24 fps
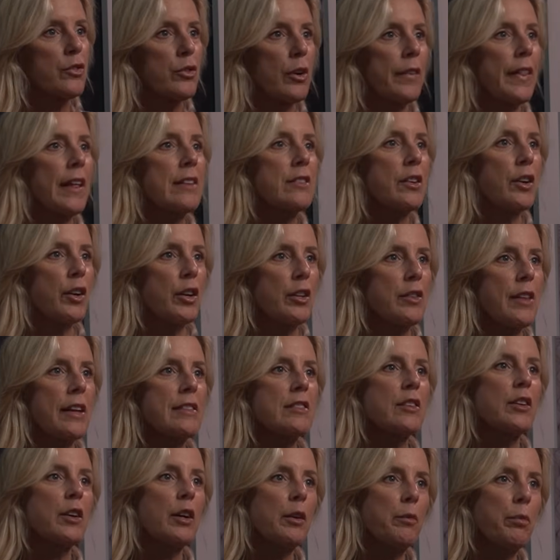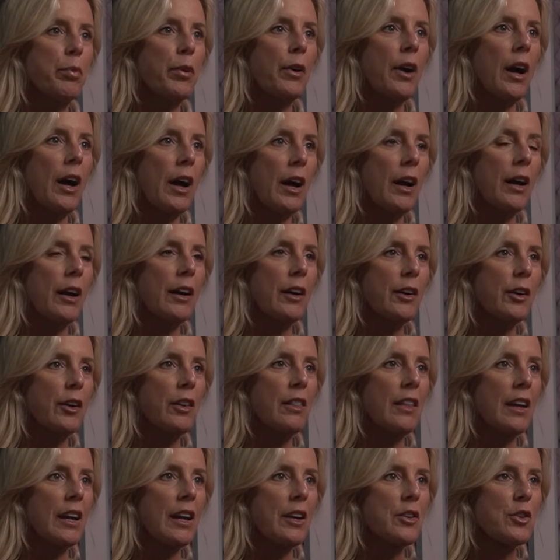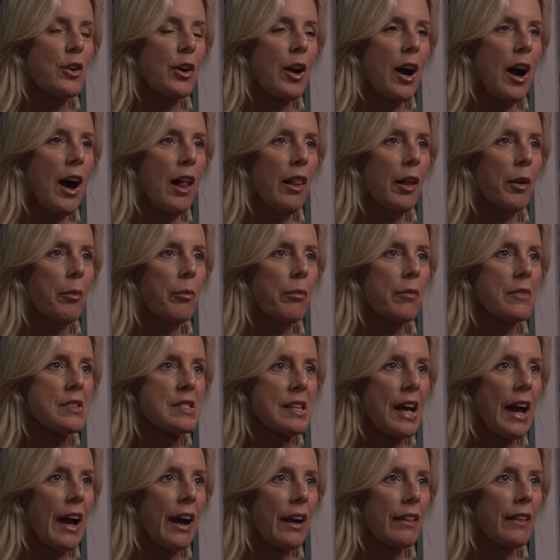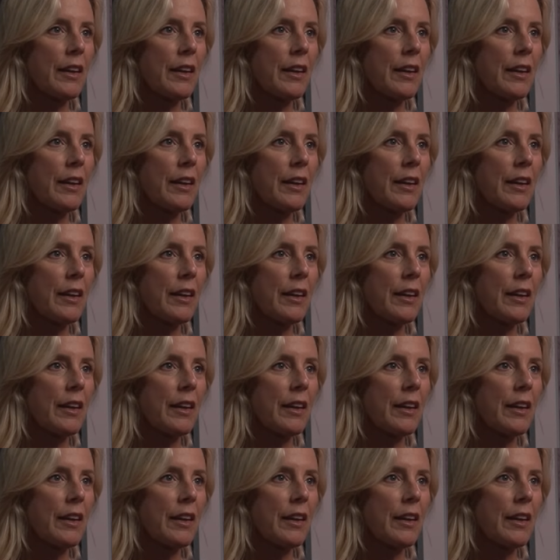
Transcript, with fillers: that's a good. That's a good. Uh, good thing in your column, Zach. That